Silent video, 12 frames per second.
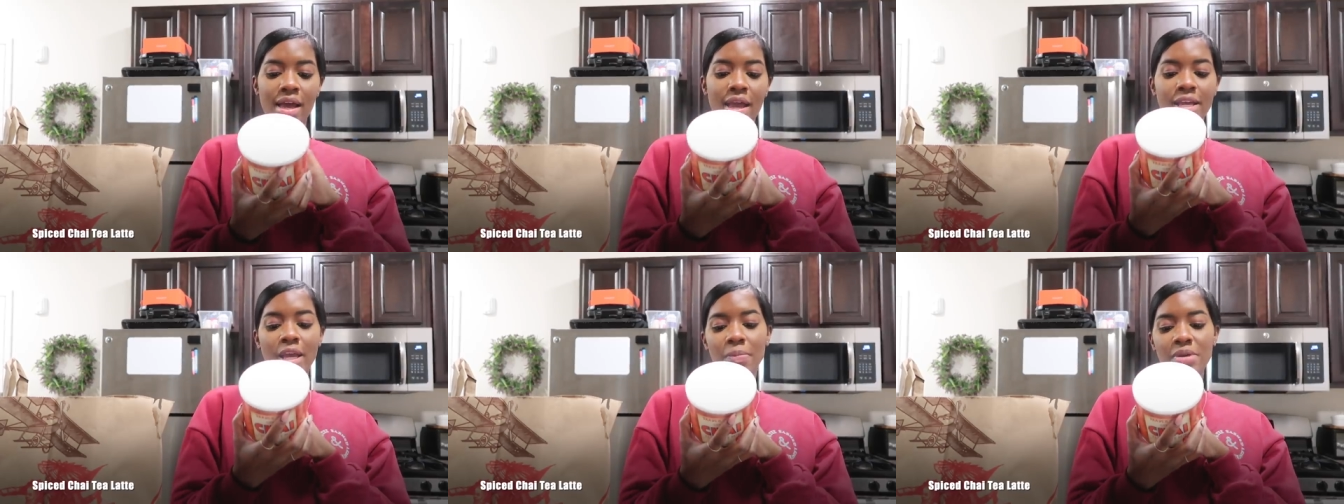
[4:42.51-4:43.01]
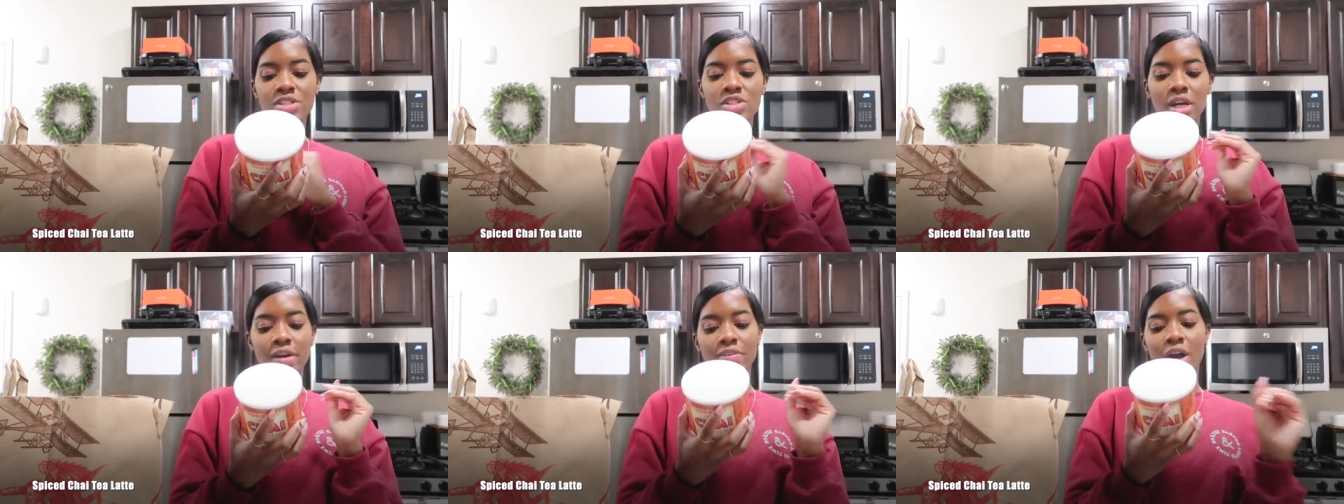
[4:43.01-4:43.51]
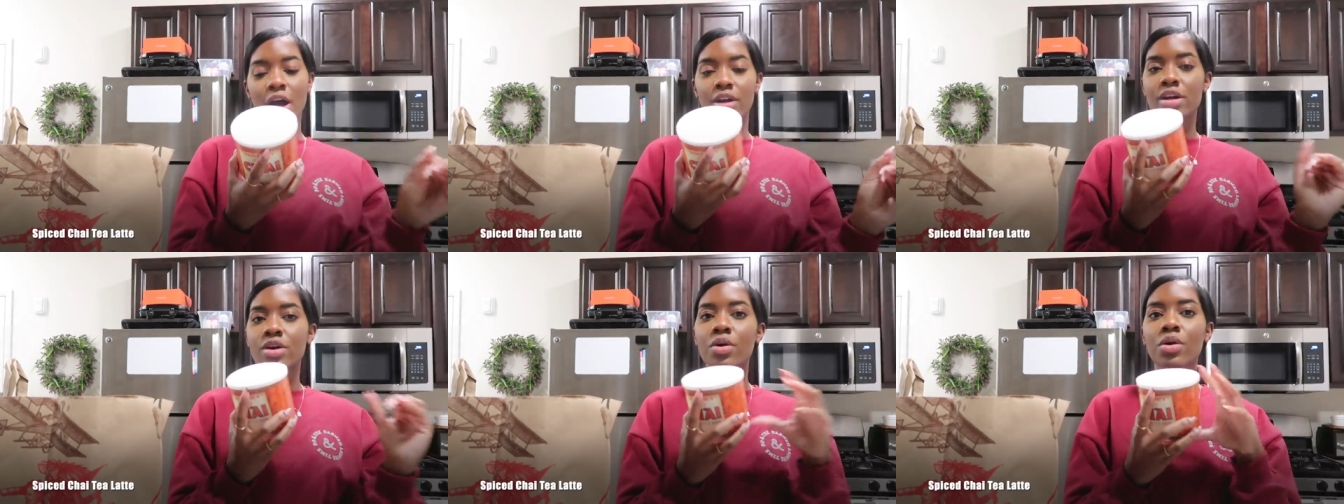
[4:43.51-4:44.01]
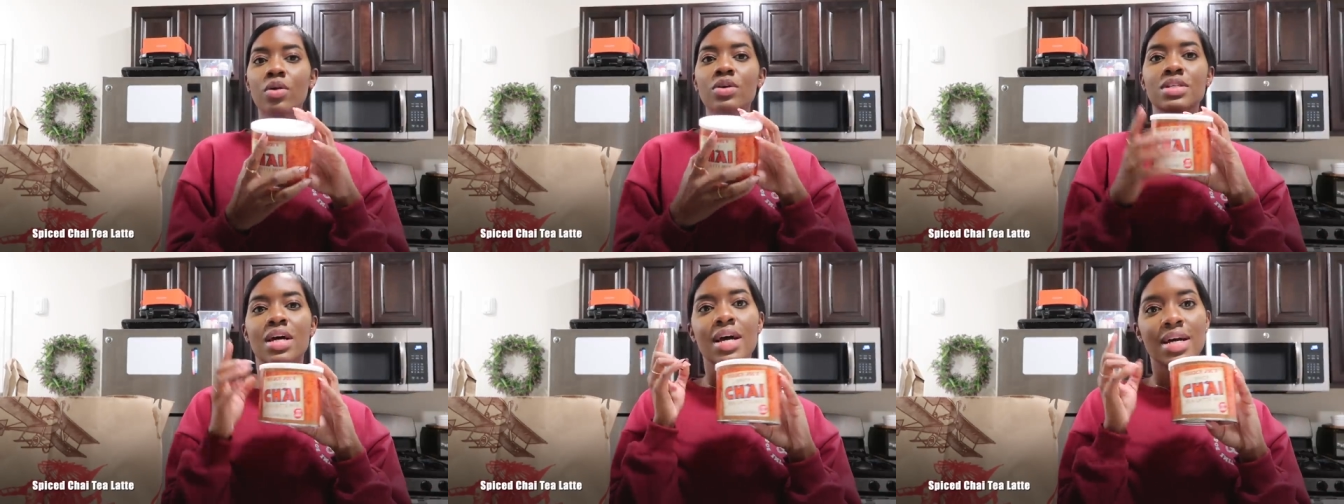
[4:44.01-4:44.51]
It can be served hot or
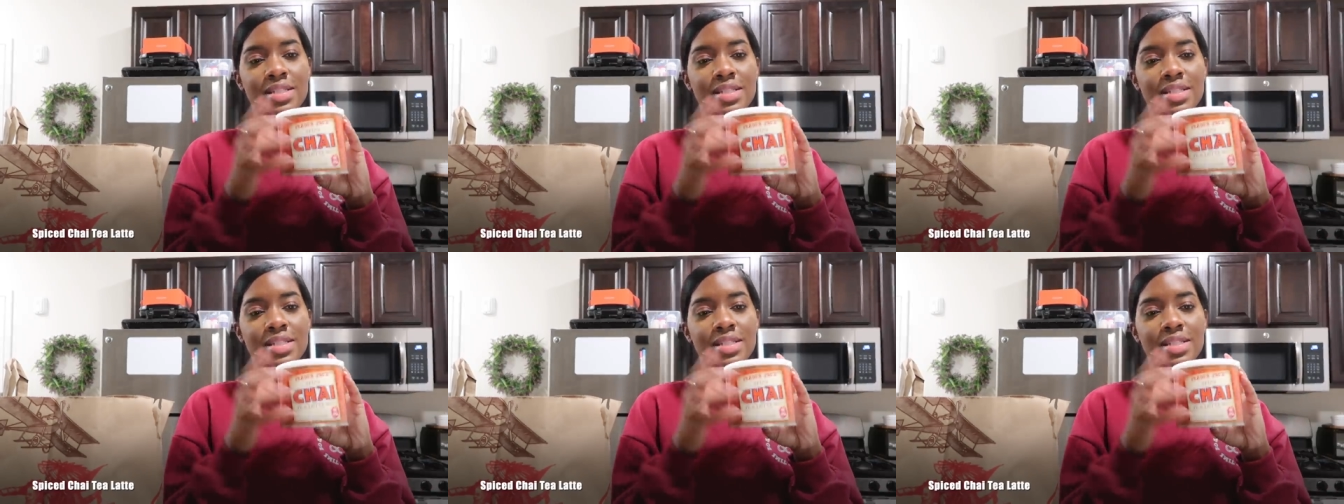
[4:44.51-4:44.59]
cold.